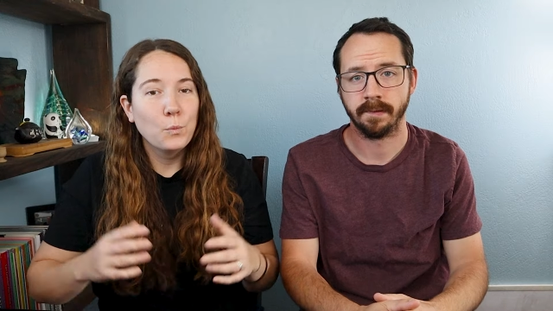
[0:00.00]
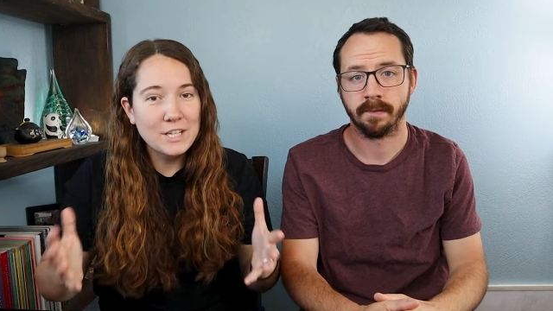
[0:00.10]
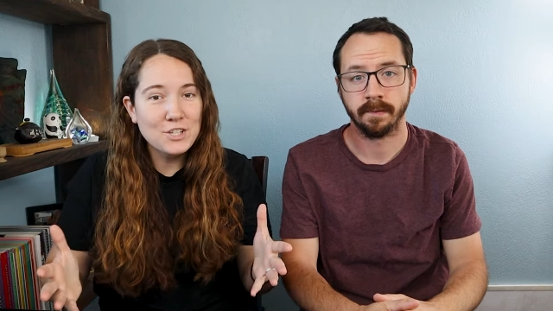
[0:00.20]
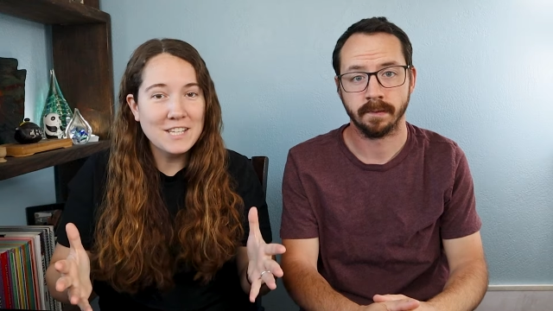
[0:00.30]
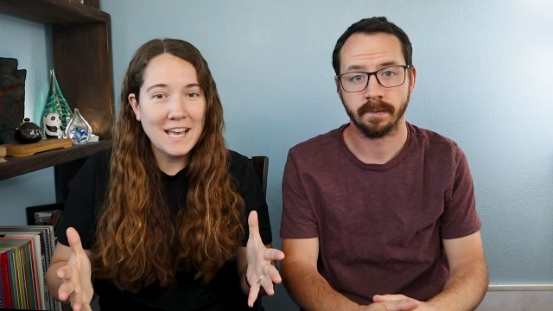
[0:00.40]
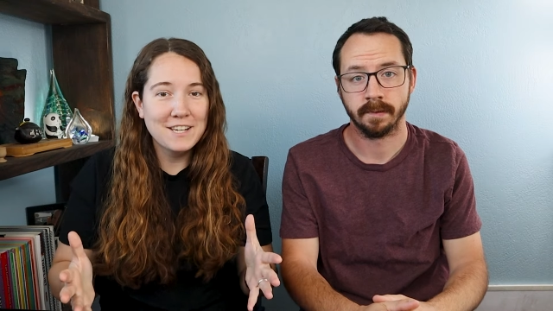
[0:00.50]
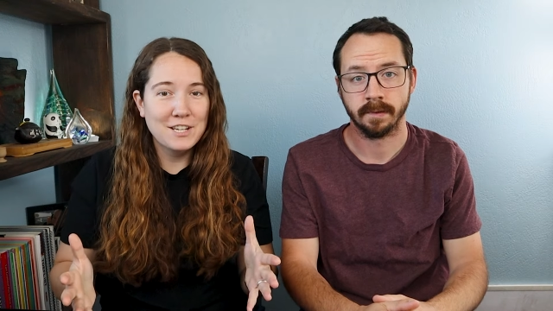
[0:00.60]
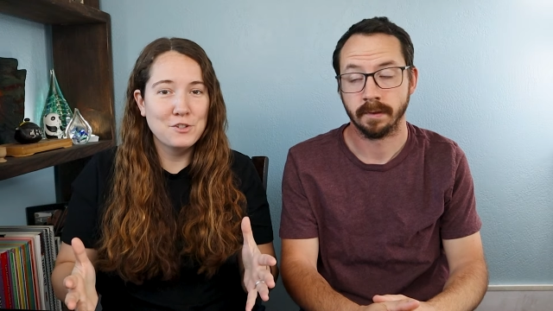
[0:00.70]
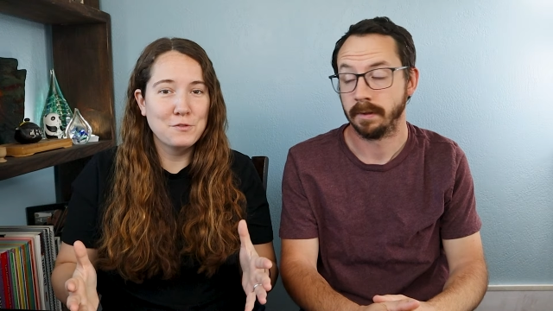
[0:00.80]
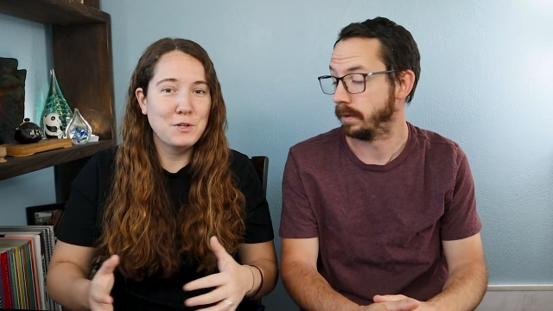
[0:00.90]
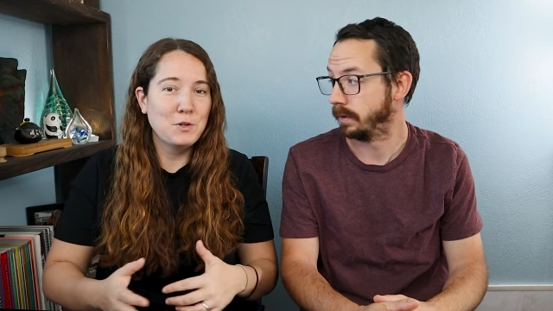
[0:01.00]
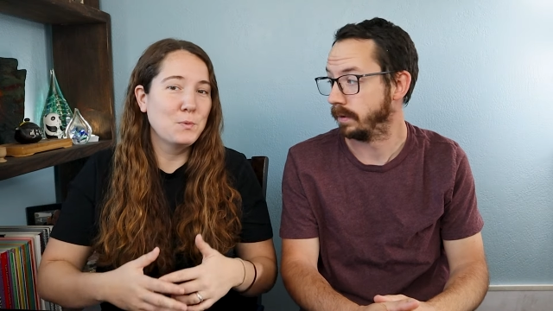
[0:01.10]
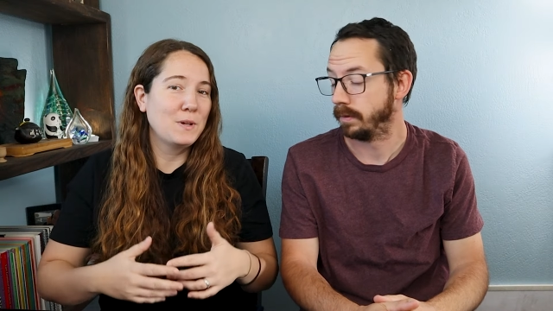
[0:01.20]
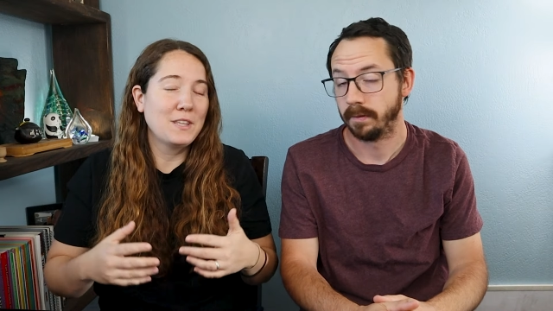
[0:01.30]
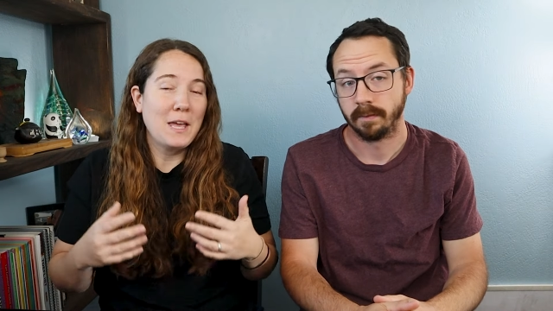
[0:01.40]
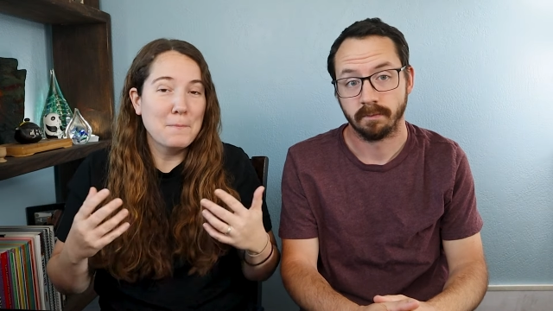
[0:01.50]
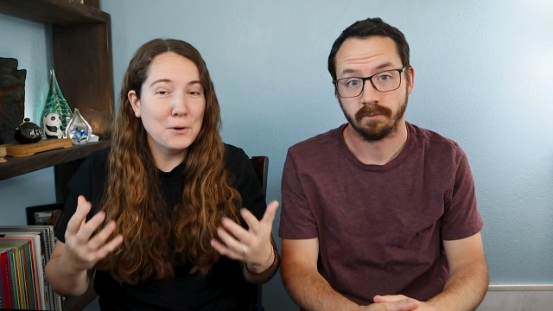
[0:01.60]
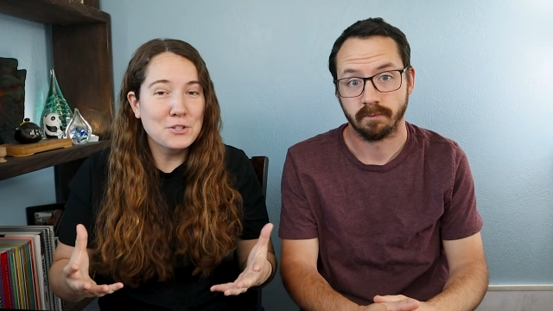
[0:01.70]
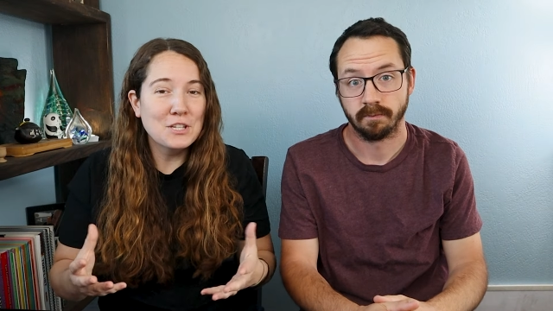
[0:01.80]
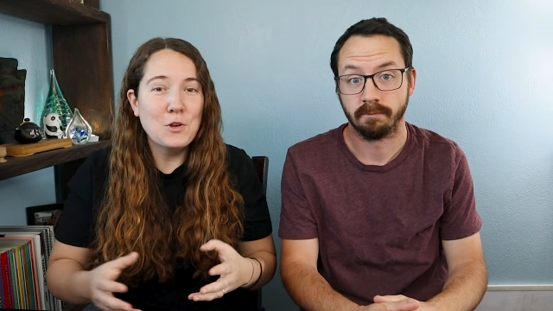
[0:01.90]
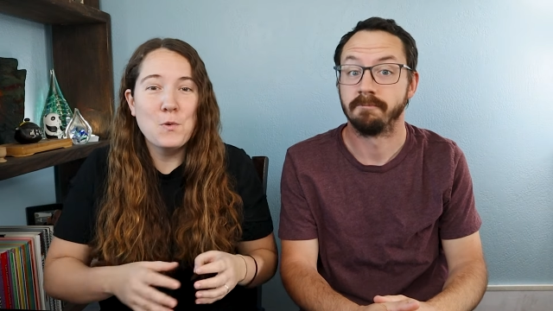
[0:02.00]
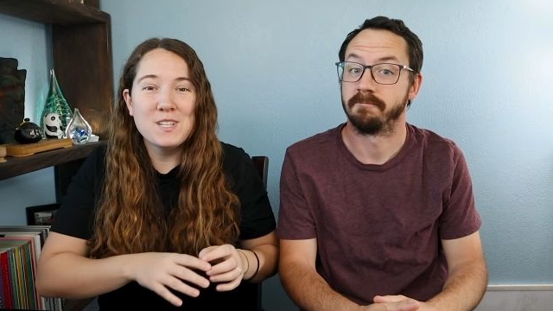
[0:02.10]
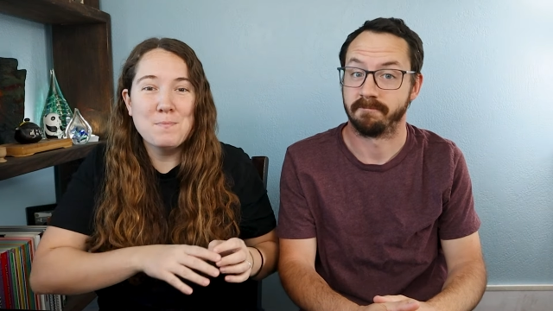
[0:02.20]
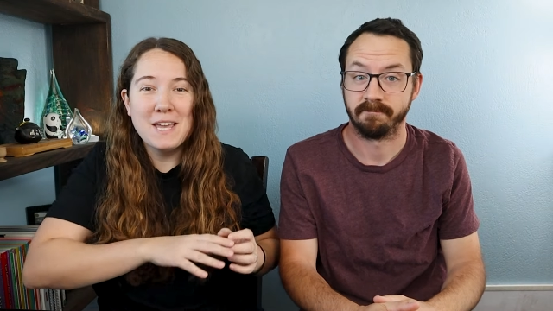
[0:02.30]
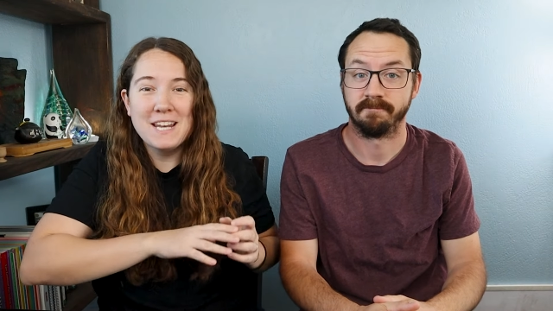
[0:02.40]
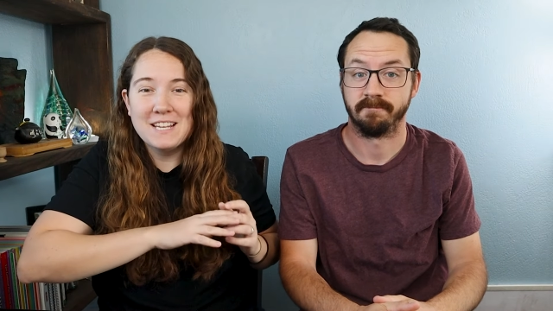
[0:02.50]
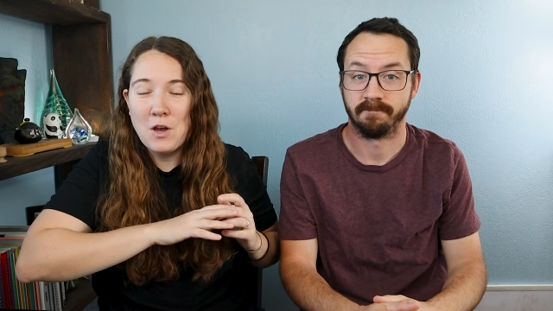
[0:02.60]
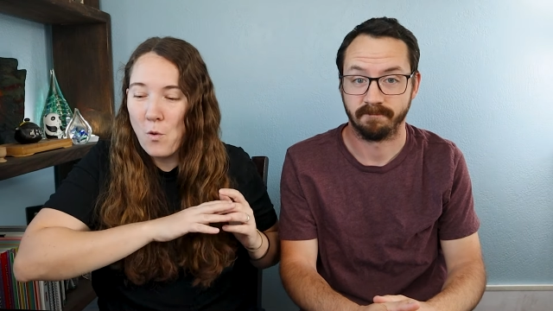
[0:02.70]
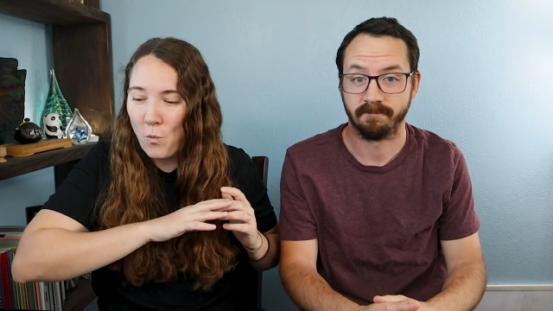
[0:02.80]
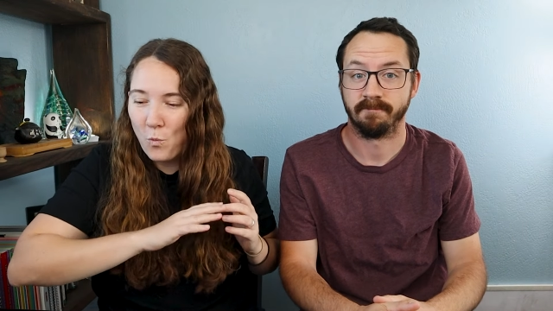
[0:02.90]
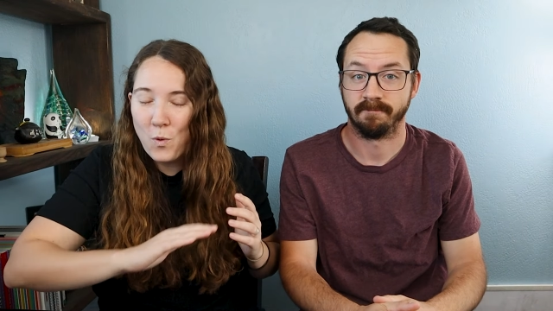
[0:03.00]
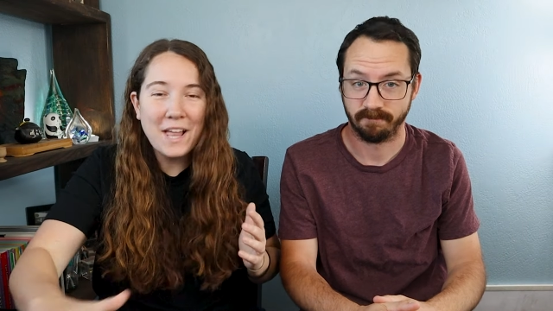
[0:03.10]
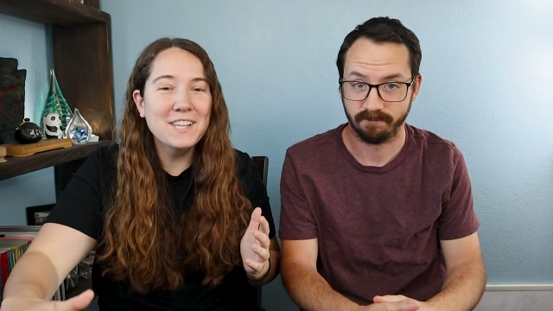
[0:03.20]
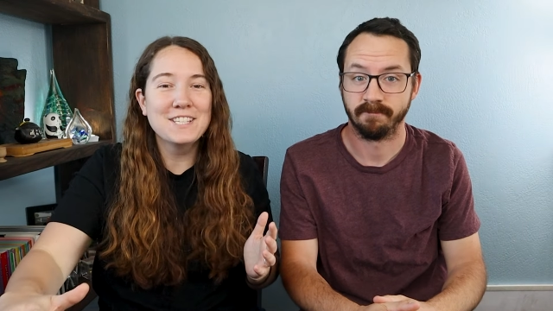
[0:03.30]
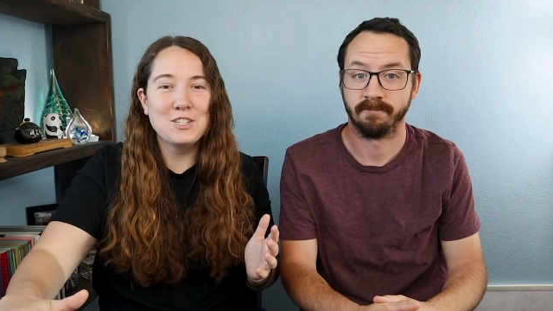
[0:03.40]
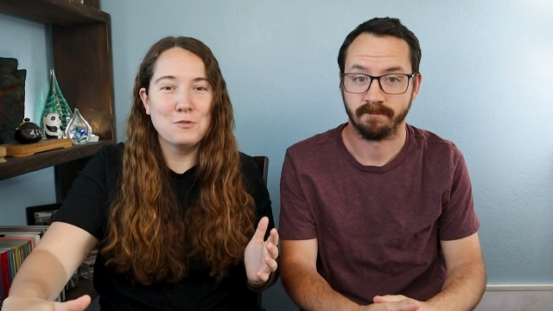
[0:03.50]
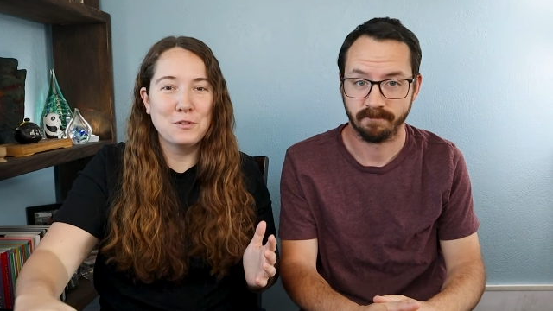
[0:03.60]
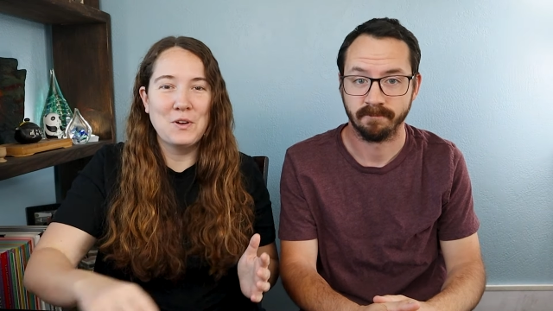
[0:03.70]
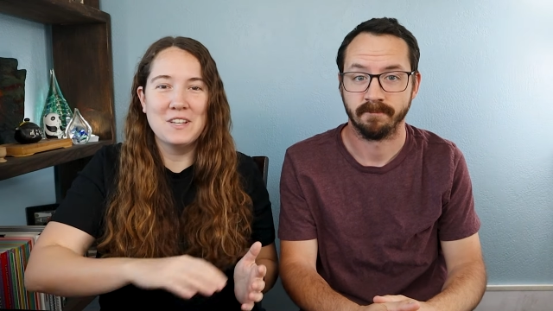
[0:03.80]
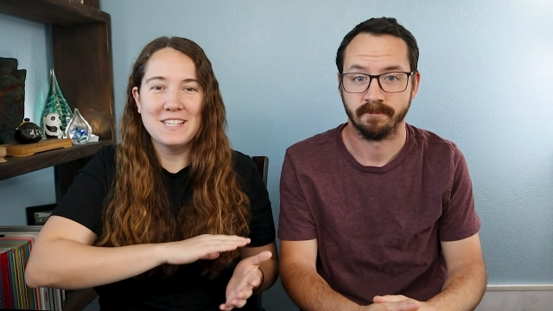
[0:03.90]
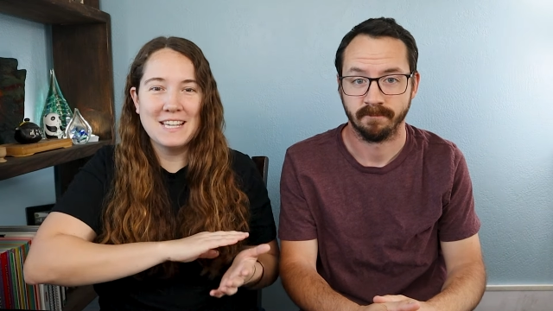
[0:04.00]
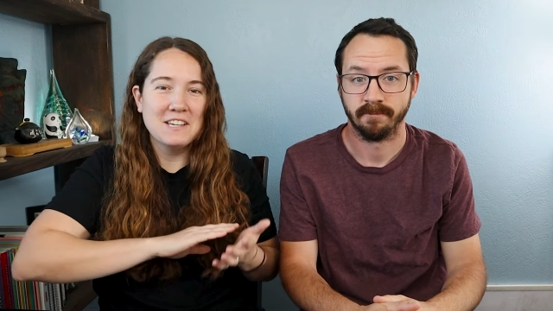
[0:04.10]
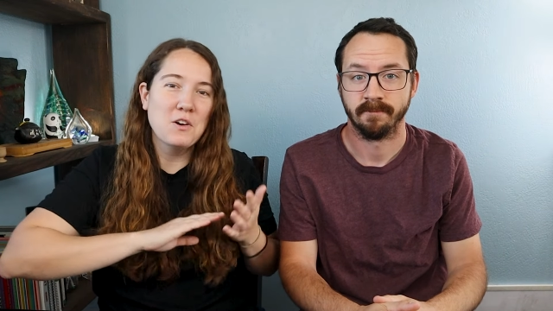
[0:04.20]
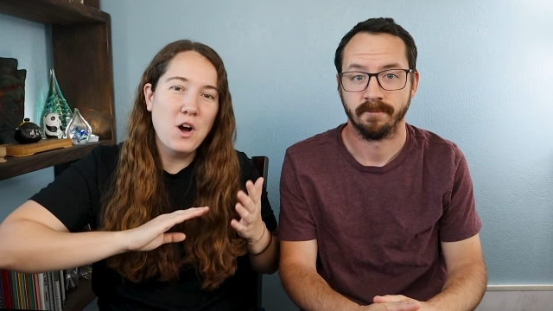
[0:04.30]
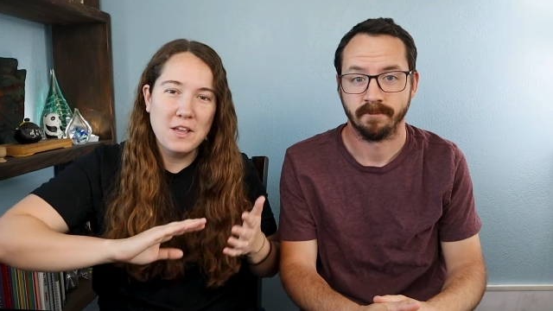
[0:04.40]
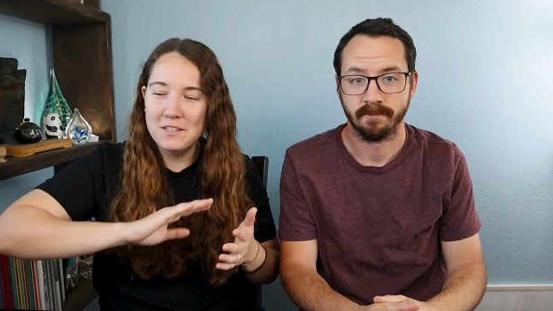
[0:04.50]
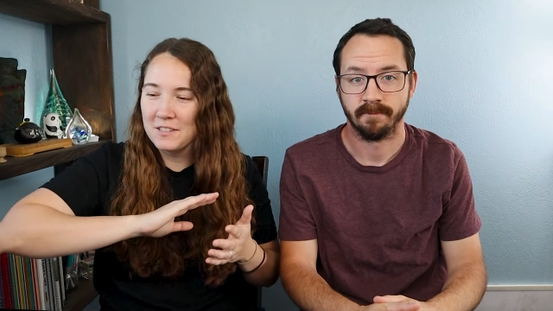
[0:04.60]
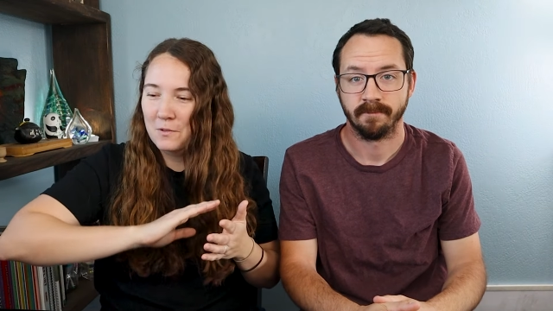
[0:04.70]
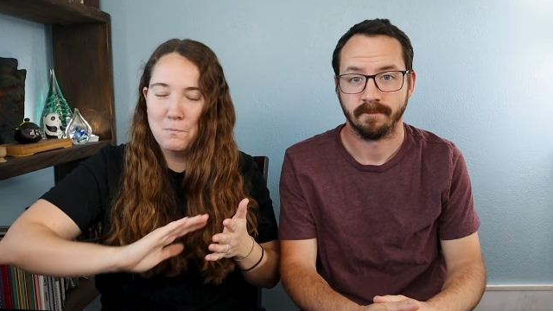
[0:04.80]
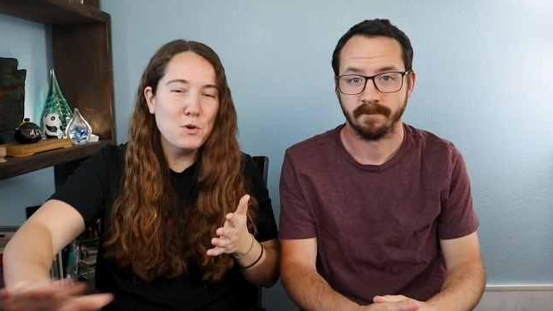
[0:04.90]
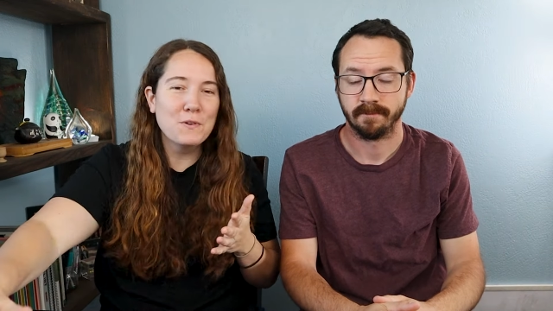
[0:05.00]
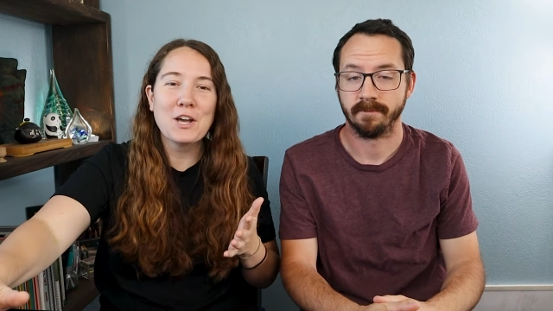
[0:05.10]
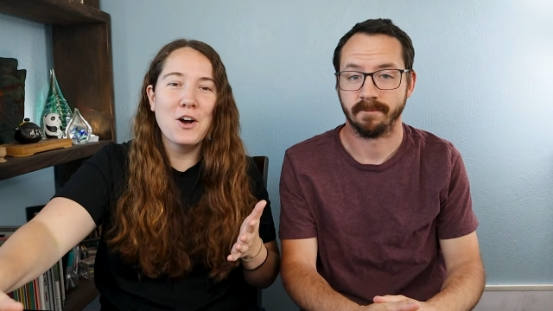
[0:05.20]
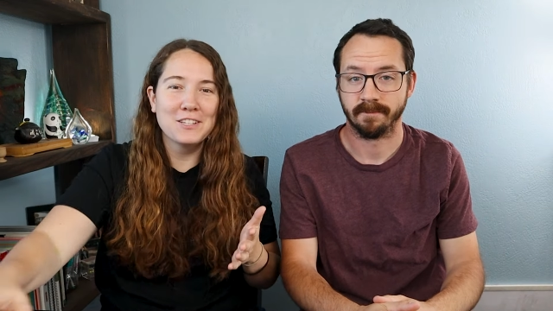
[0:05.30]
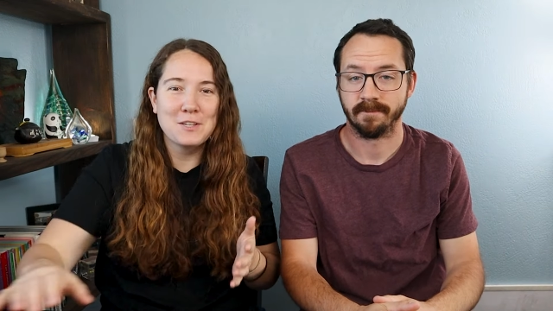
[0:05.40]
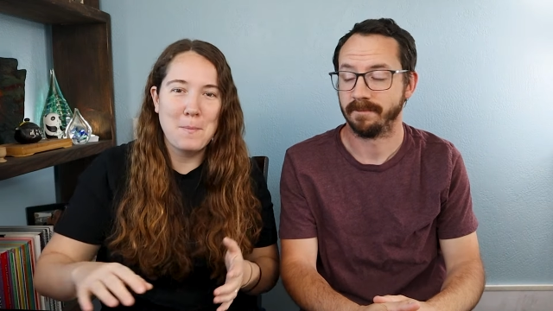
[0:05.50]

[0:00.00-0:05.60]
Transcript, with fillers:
Speaker 1: We just had an interview with a person who has made it well into fluency, is moving on to